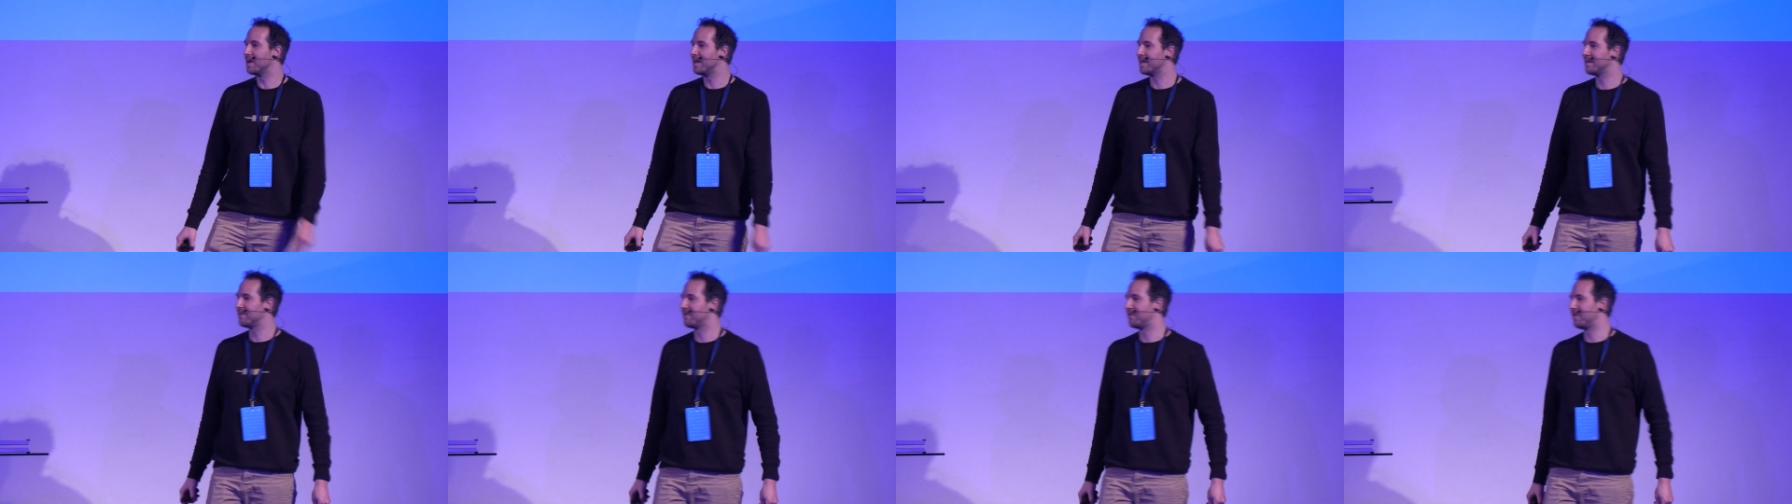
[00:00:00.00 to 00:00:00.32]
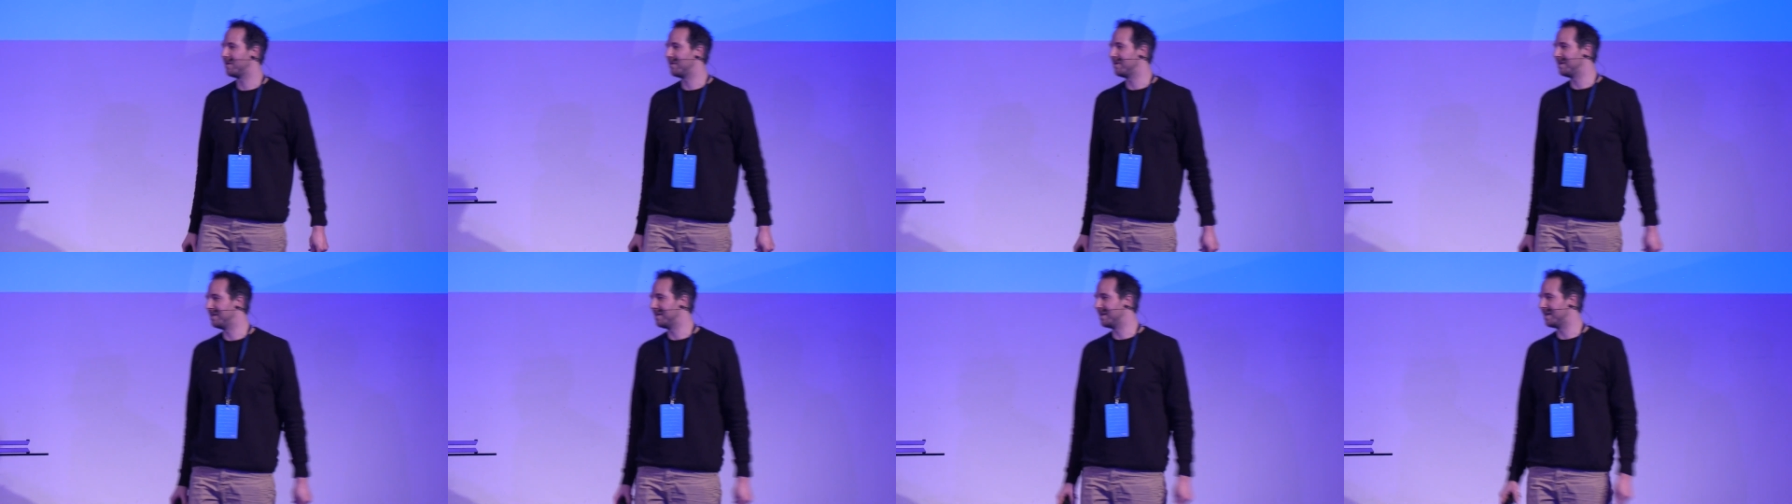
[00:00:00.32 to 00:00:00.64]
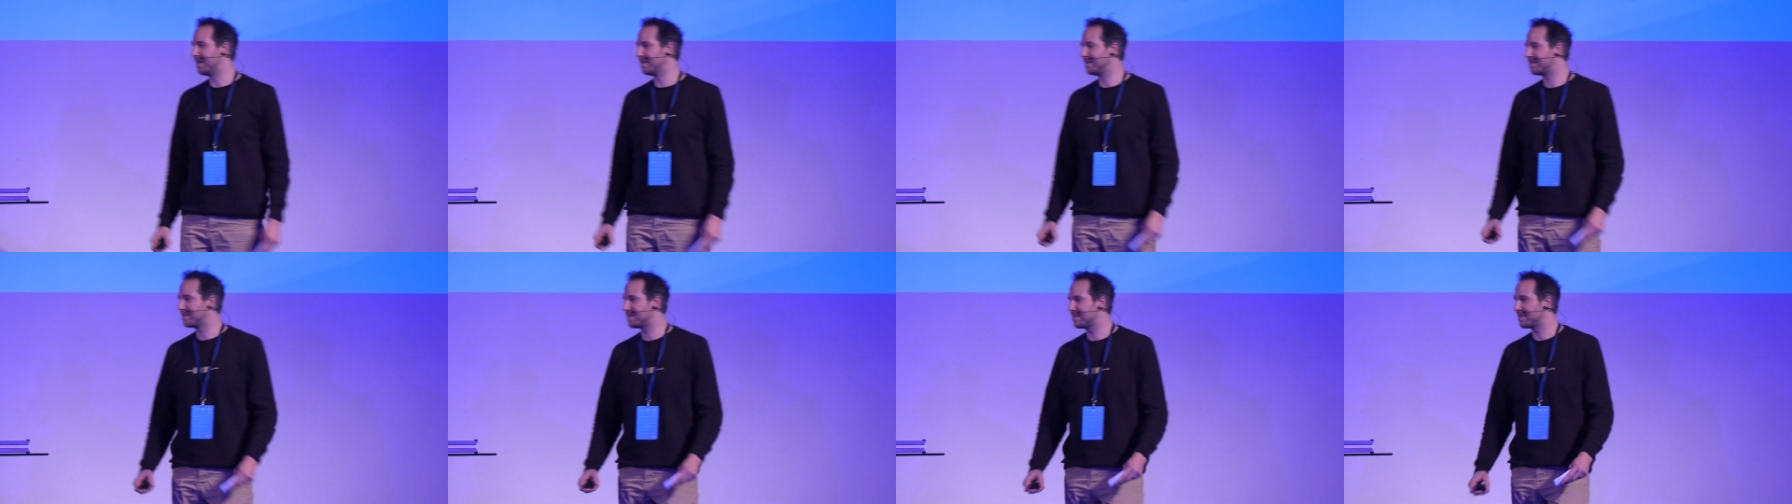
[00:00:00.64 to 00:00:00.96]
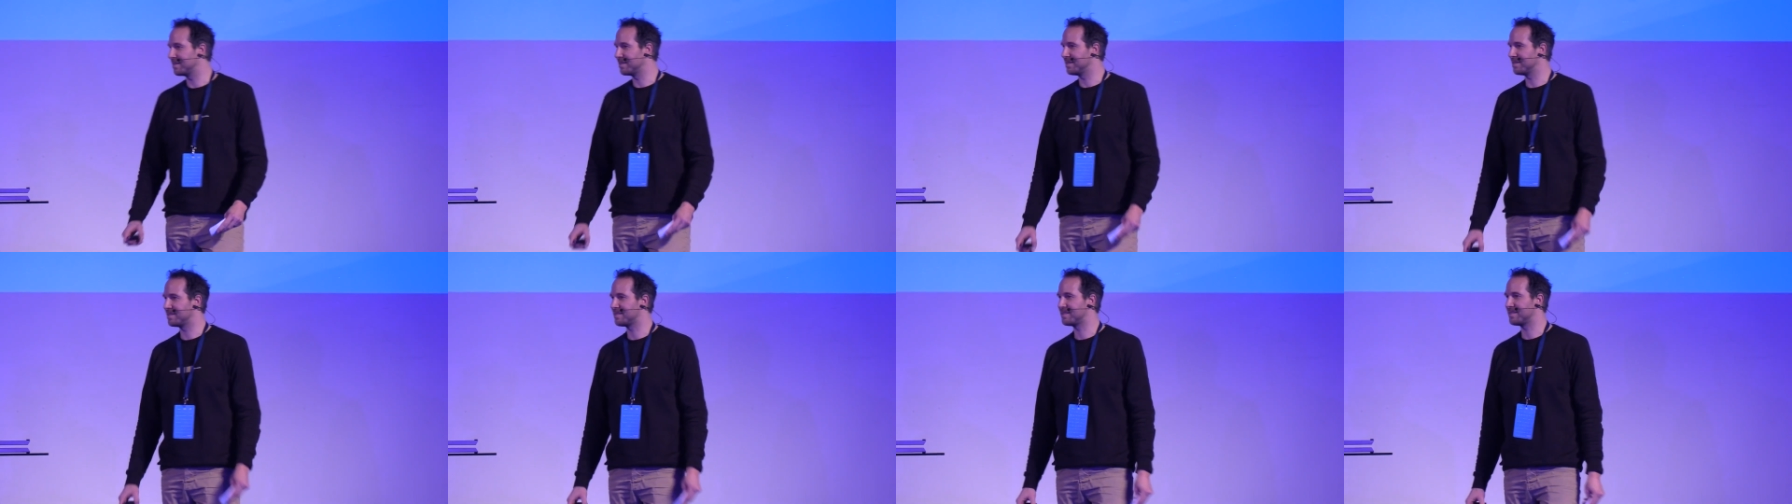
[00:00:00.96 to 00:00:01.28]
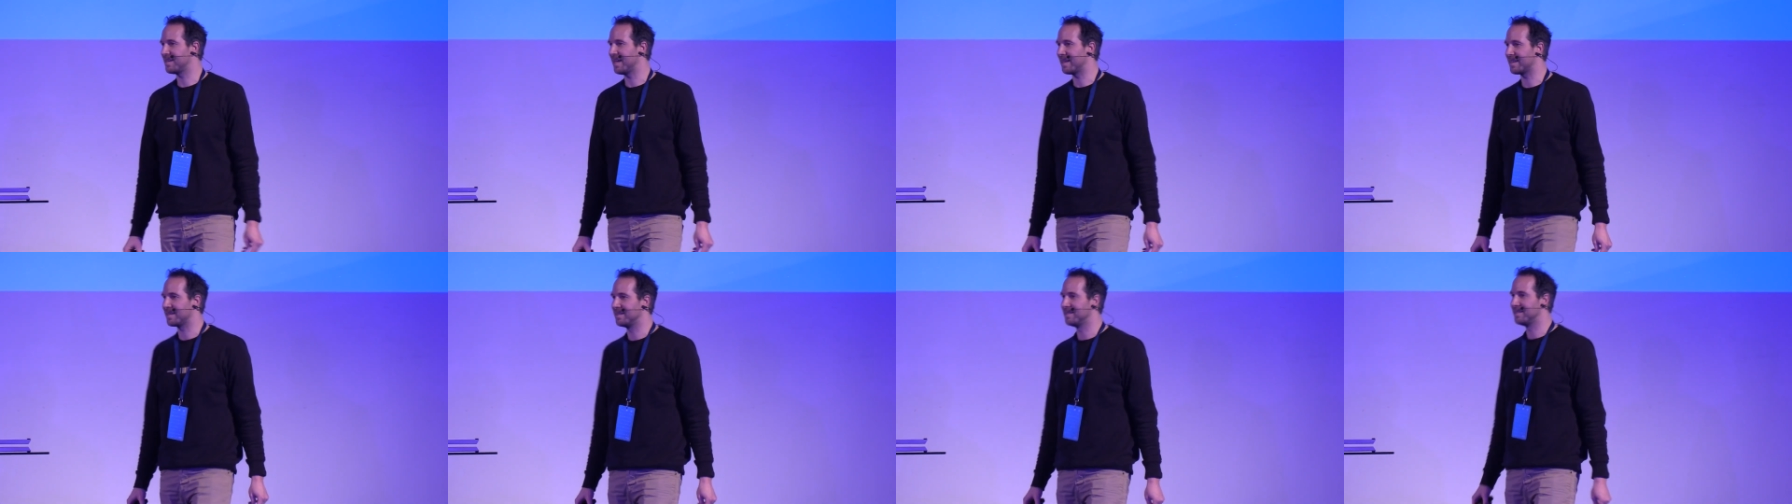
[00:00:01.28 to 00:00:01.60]
had a very nice
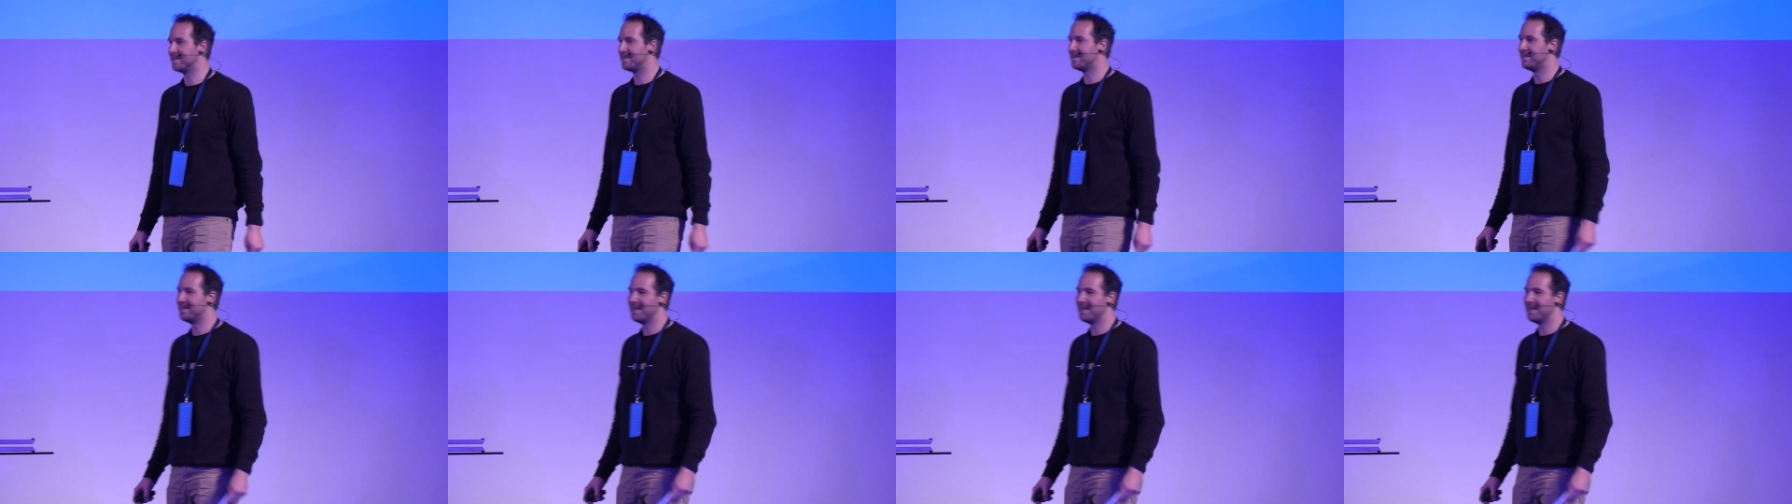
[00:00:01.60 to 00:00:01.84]
second